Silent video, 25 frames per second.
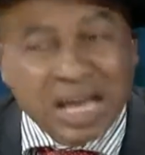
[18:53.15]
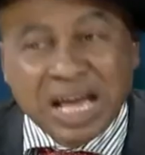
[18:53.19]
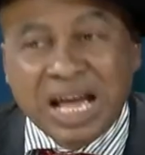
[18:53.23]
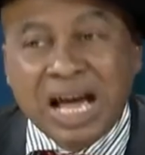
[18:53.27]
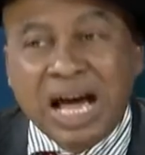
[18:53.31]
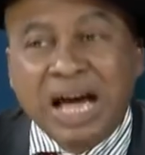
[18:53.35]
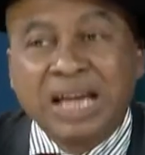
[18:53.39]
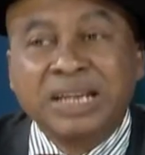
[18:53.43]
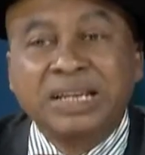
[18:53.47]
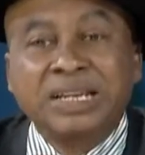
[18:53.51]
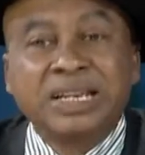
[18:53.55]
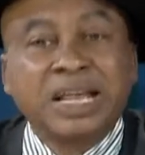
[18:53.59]

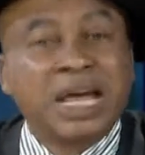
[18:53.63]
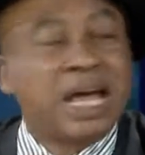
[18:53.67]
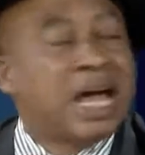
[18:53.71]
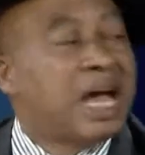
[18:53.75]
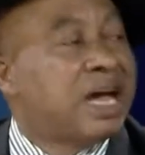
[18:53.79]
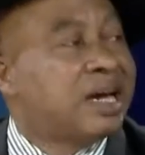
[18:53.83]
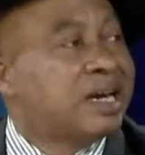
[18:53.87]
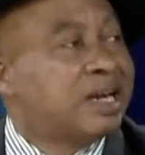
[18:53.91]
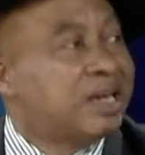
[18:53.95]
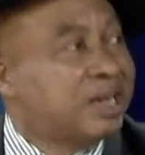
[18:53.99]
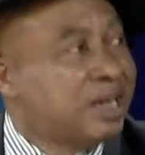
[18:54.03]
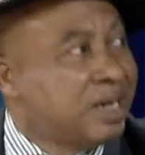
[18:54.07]
And they
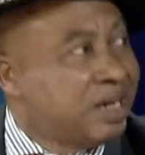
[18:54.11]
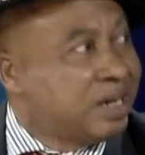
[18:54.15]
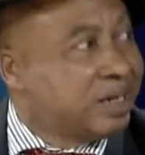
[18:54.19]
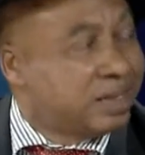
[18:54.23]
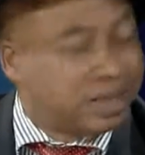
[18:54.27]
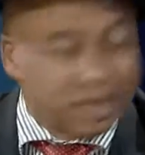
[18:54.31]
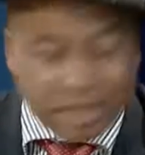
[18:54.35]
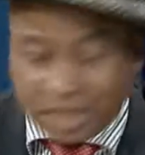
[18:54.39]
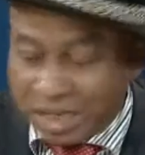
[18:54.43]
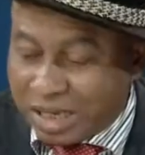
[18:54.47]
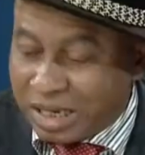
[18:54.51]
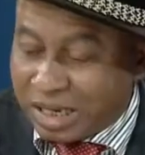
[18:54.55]
agreed
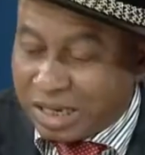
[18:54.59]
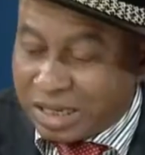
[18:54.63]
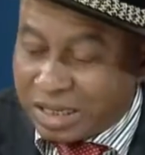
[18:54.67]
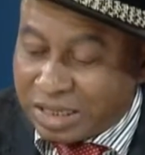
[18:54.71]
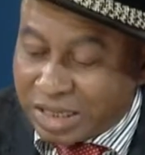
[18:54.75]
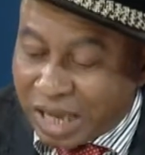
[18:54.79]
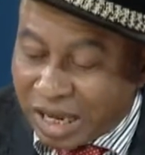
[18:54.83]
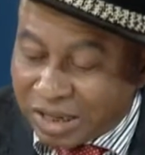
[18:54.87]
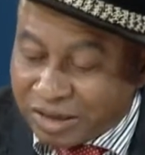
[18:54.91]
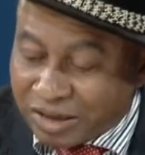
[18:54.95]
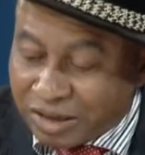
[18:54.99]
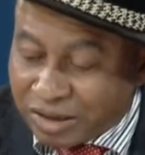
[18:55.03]

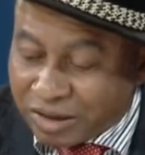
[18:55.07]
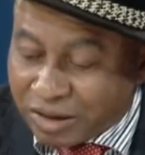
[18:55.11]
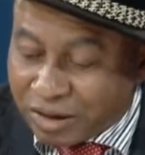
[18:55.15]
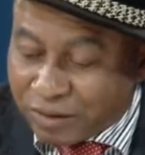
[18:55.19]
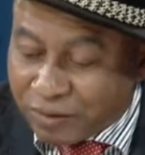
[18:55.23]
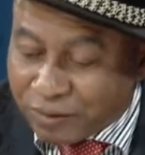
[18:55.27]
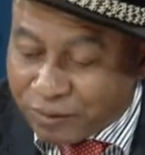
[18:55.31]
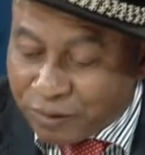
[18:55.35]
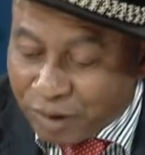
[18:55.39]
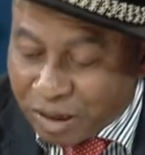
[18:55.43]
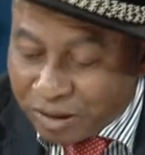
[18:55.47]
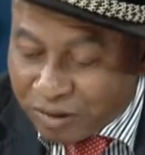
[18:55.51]
that
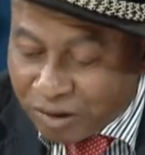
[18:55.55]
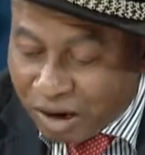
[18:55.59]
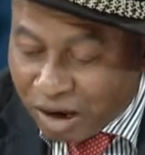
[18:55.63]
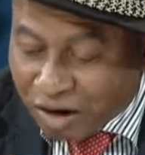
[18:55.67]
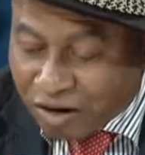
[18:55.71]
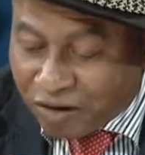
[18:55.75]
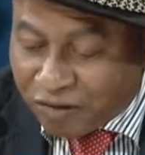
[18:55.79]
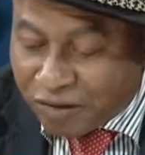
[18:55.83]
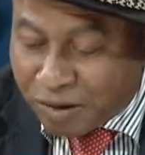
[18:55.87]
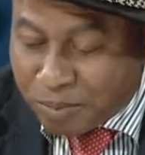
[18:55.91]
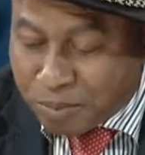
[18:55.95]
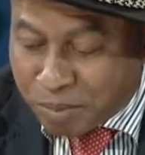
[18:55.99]
federal
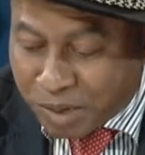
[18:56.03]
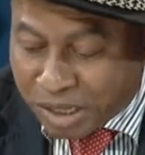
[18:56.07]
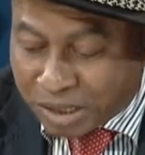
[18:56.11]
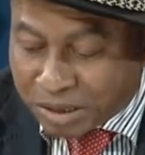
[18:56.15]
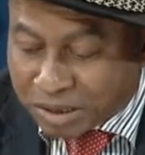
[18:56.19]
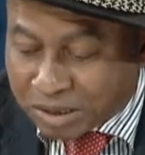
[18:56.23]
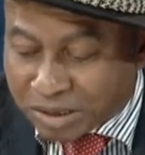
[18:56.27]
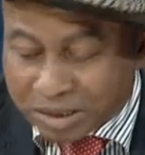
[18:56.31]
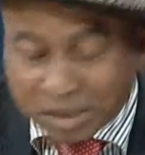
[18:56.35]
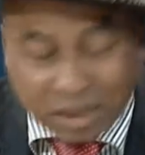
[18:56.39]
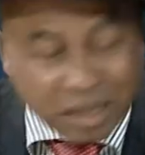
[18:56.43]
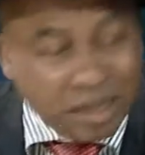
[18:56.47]

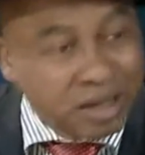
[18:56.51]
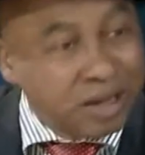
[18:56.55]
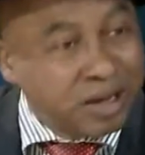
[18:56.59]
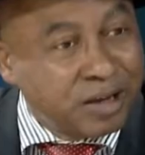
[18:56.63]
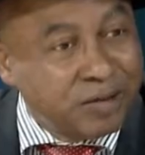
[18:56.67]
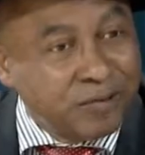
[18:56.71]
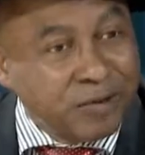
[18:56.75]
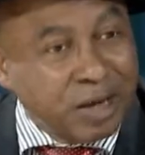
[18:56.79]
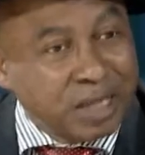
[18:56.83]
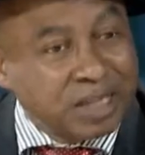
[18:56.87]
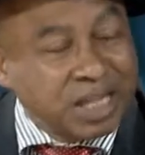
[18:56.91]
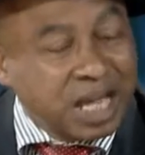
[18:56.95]
government,
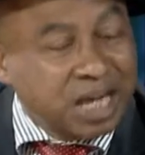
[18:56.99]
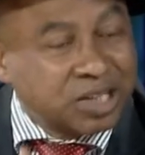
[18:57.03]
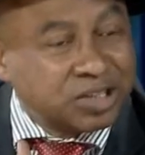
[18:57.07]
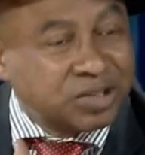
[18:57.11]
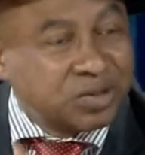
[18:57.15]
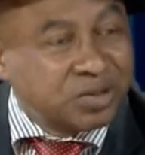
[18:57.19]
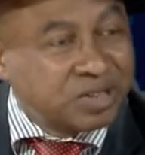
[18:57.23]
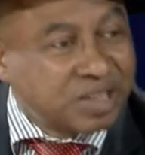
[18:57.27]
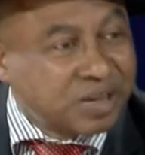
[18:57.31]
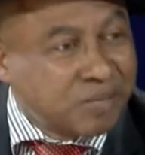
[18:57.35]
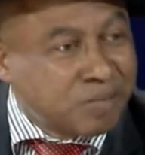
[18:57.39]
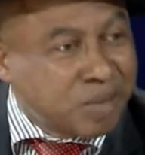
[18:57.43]
in fact,
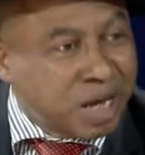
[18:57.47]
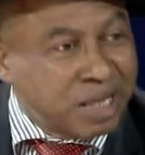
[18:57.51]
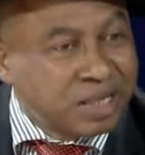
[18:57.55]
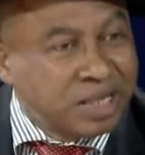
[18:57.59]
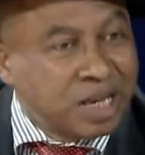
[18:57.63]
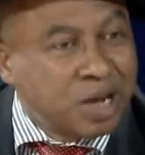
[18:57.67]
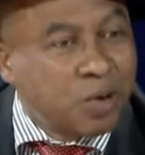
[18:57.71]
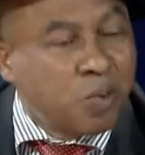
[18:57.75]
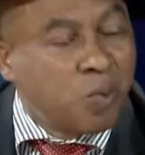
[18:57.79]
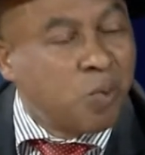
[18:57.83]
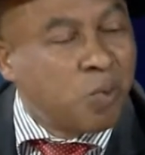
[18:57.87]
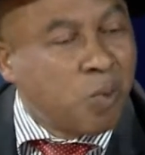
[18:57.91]
ASO
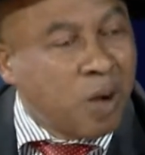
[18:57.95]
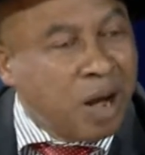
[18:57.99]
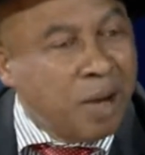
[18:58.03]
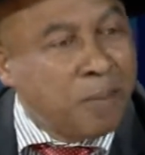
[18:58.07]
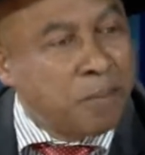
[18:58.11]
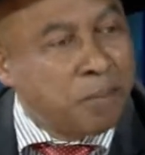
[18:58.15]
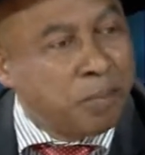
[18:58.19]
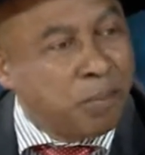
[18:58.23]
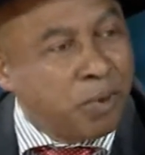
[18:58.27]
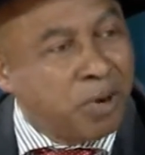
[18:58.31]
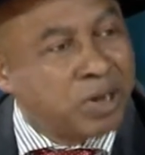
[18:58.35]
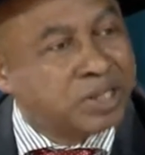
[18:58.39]
demanded
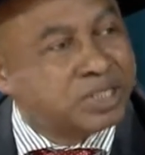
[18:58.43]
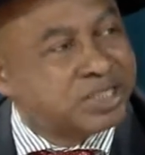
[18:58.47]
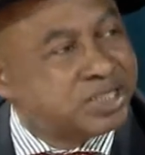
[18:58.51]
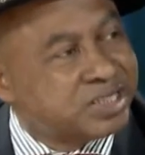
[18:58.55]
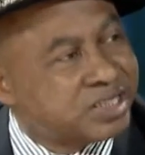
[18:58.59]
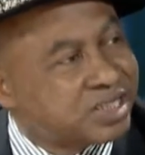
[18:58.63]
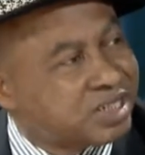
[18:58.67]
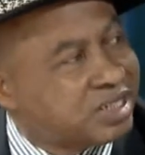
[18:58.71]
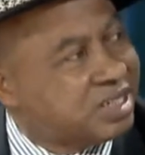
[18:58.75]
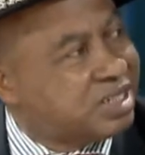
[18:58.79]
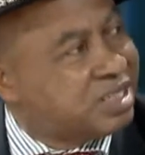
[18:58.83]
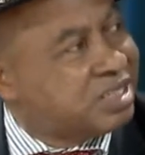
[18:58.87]

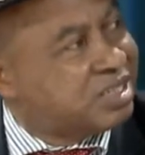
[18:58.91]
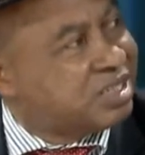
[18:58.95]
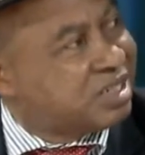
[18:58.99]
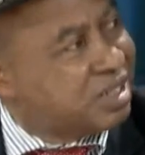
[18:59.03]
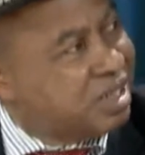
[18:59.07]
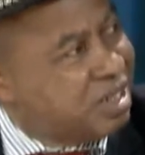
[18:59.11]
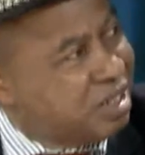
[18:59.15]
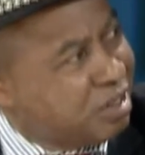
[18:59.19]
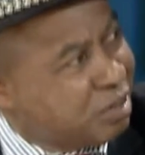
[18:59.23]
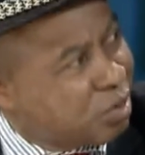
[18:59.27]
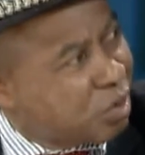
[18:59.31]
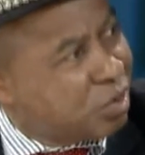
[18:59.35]
1.3
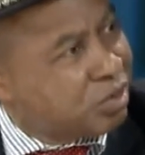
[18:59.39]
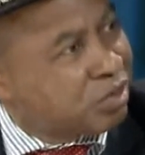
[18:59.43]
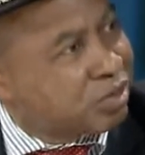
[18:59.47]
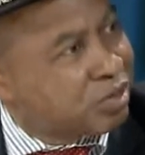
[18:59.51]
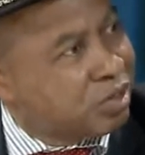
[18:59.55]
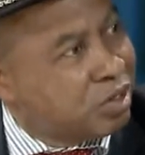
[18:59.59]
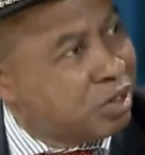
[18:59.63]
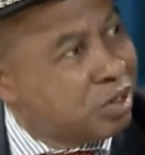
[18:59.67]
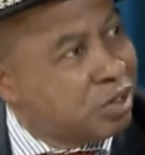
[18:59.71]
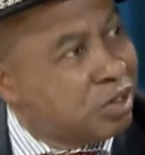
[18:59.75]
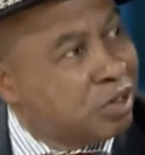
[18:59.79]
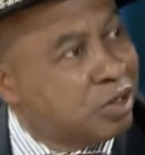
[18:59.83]
trillion
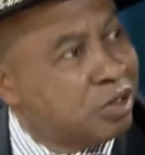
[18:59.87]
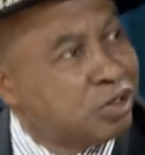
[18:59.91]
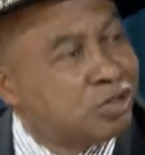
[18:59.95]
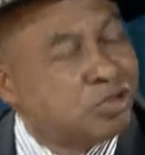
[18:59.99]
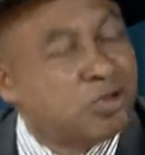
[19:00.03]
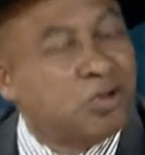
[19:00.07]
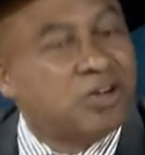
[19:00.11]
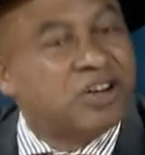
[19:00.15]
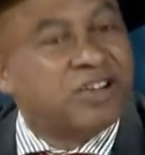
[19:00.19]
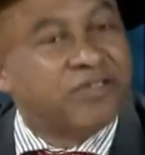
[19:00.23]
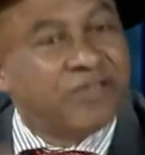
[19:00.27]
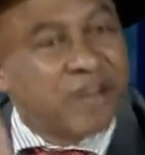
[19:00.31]

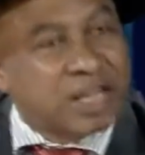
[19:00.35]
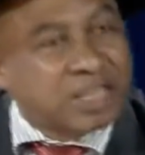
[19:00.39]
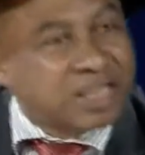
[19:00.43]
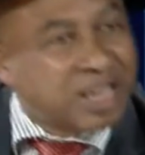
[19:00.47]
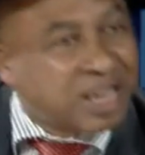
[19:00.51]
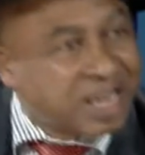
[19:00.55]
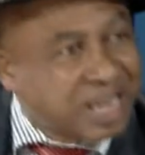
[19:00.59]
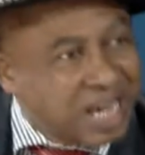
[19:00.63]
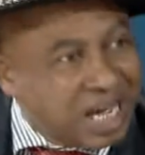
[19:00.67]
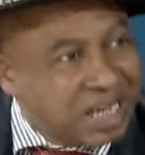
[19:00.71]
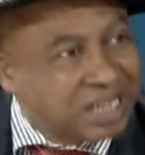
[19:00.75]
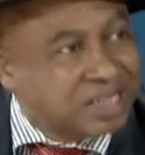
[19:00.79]
to
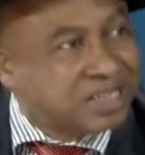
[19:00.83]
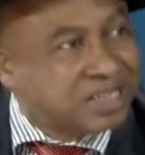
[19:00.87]
revitalize